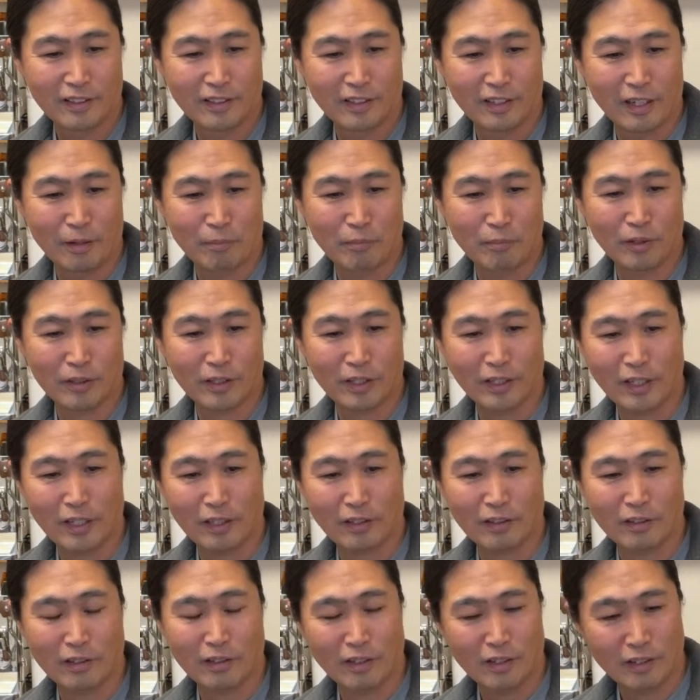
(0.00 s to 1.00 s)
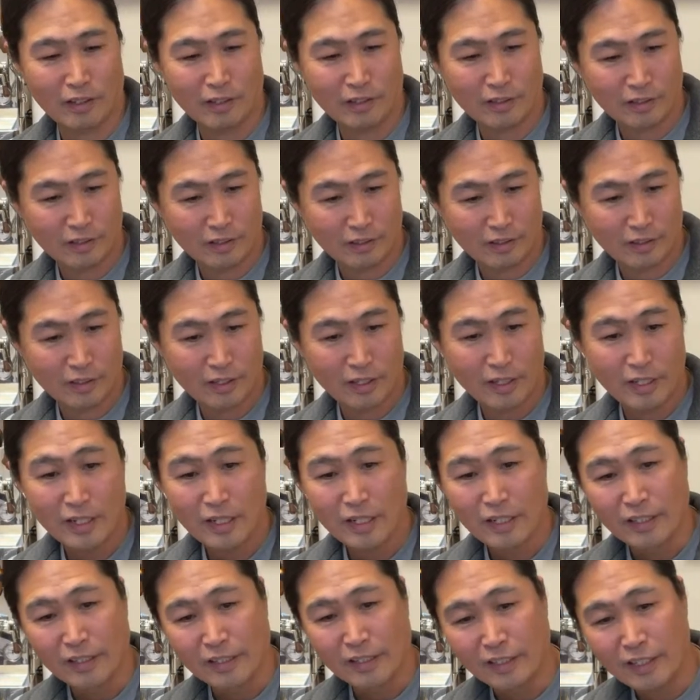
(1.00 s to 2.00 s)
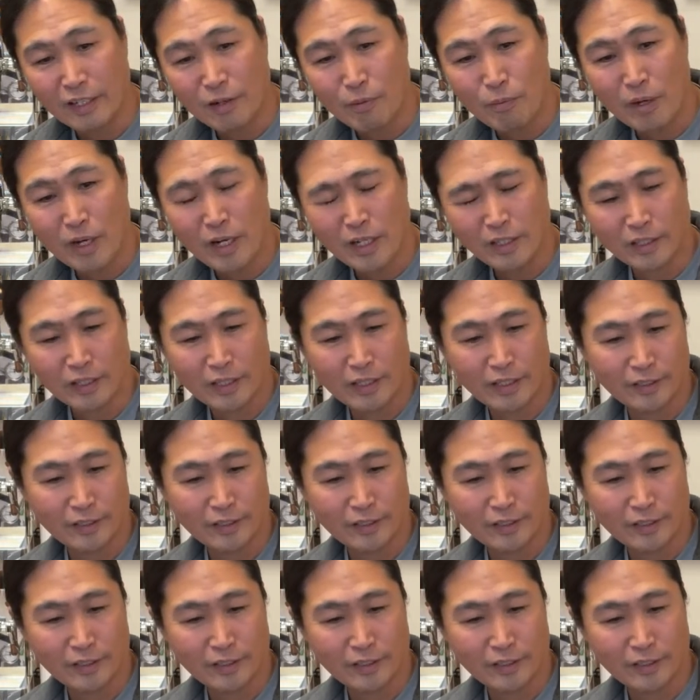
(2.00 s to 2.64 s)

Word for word: I'm looking at the you know what